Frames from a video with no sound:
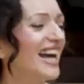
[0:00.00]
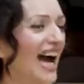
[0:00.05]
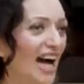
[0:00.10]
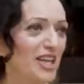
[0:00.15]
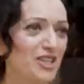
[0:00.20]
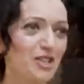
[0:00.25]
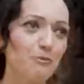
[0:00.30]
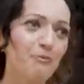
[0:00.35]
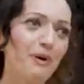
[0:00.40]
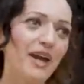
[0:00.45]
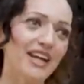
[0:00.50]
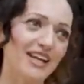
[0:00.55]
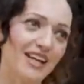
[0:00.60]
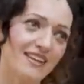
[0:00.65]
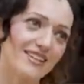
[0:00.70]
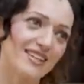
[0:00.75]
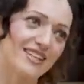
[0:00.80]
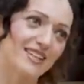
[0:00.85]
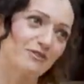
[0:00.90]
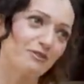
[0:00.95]
And your
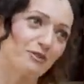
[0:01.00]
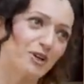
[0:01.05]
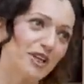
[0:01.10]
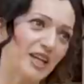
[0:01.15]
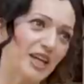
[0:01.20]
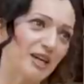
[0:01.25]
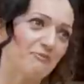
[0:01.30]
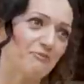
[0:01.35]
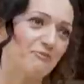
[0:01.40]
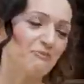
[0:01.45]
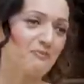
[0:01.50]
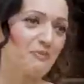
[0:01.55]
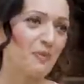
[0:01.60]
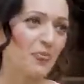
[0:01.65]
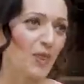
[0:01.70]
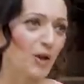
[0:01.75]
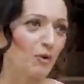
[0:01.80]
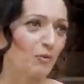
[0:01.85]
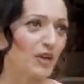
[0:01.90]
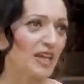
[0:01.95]
parents, were they
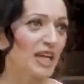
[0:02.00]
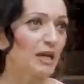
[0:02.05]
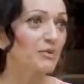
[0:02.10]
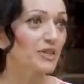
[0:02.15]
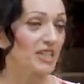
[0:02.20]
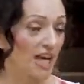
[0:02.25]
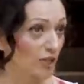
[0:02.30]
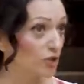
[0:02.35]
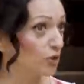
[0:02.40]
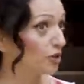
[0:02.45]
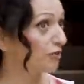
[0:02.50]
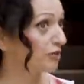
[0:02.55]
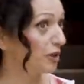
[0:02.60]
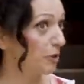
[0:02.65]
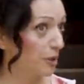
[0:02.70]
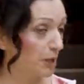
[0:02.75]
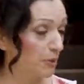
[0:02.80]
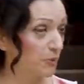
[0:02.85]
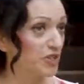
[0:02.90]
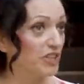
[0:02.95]
able to, I don't know if they
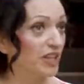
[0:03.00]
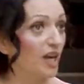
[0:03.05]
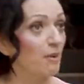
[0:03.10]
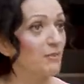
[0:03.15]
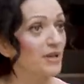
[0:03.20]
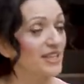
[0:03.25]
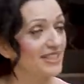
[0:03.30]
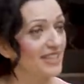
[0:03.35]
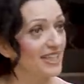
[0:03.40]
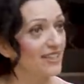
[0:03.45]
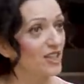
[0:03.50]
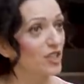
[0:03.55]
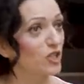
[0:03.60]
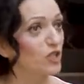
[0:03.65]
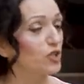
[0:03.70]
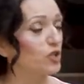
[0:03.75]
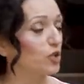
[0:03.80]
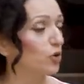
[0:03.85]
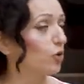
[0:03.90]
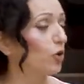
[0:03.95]
were able to come and see this
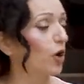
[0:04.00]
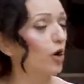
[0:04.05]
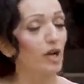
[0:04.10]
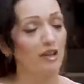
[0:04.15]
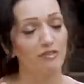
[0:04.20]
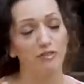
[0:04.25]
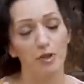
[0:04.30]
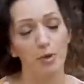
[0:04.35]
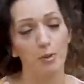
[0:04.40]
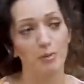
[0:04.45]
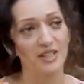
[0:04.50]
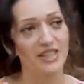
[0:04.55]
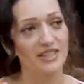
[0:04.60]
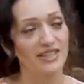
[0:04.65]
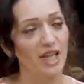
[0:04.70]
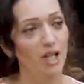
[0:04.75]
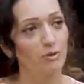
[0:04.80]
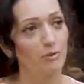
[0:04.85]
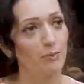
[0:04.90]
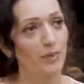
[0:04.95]
show or if you were able to
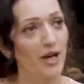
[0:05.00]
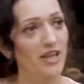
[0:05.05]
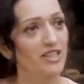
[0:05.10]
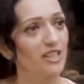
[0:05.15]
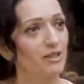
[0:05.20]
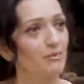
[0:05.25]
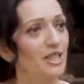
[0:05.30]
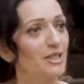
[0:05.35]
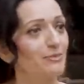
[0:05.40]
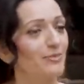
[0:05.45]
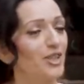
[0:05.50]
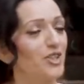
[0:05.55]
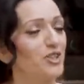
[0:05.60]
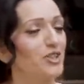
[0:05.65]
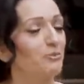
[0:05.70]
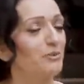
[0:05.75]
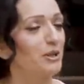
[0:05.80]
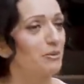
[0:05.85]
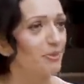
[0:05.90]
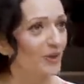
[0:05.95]
tell them about it, they must be
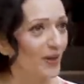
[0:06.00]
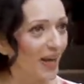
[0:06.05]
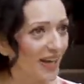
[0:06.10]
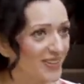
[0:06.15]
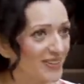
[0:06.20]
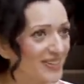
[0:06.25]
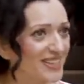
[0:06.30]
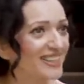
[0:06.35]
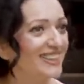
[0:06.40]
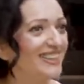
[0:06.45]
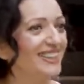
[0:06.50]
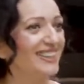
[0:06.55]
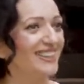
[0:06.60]
extremely proud.